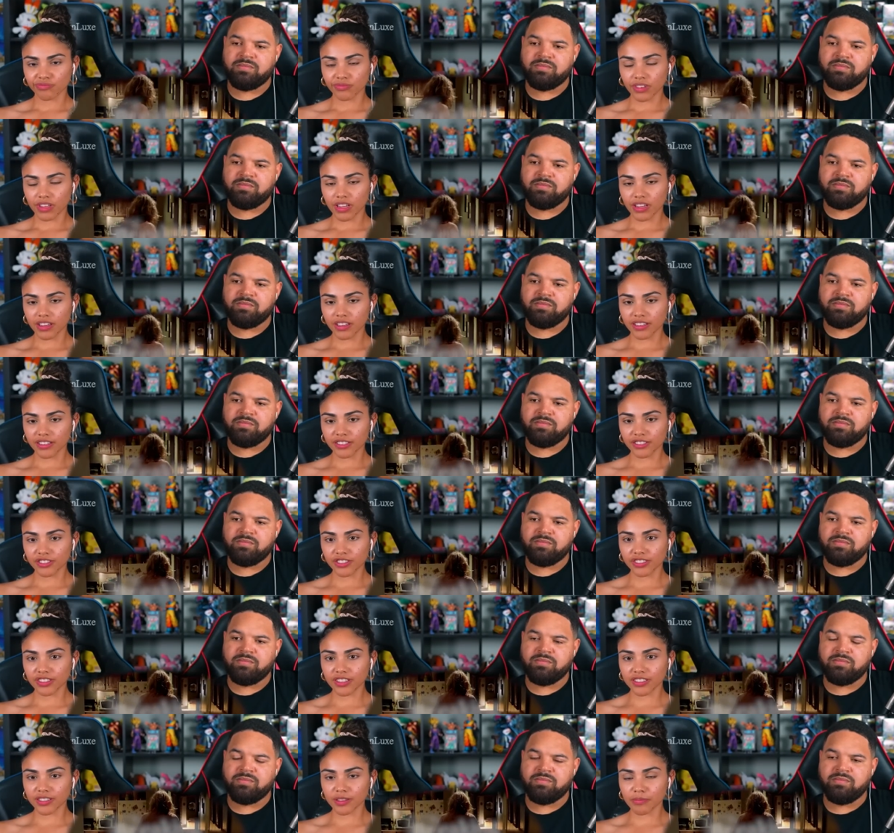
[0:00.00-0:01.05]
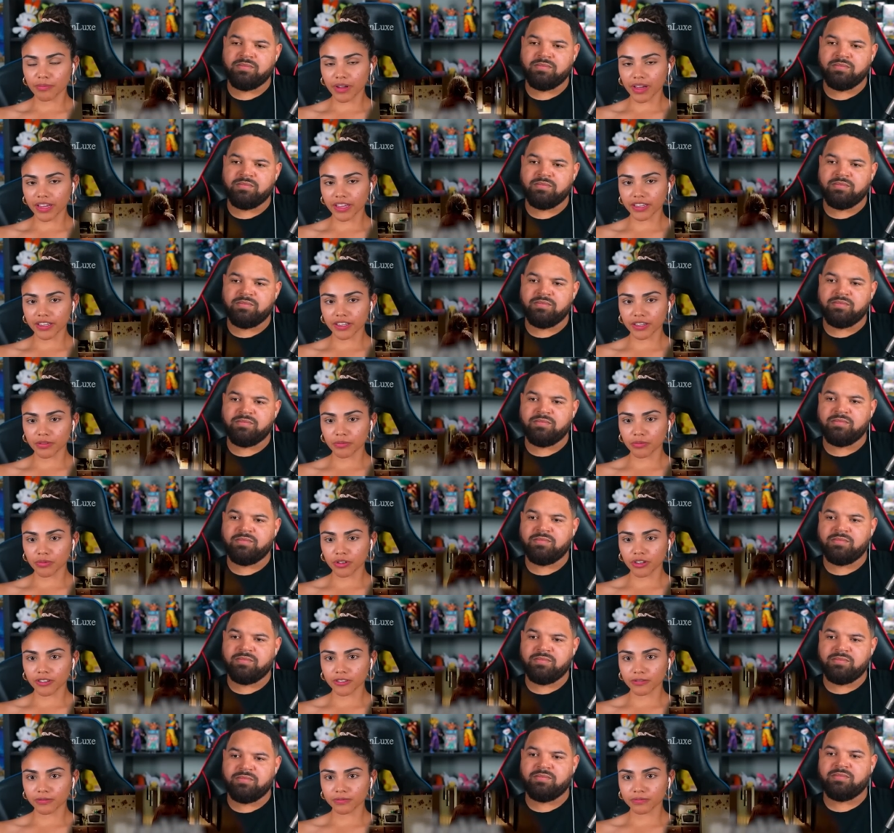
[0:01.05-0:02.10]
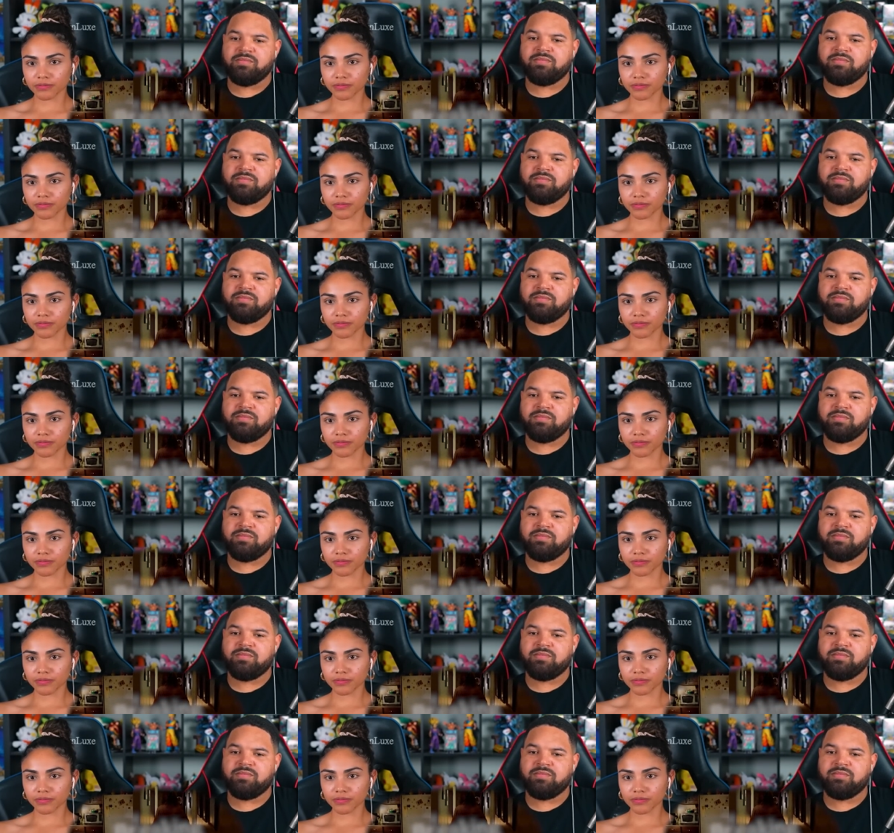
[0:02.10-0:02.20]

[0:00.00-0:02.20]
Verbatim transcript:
Speaker 1: Yeah, and she doesn't buy it anymore.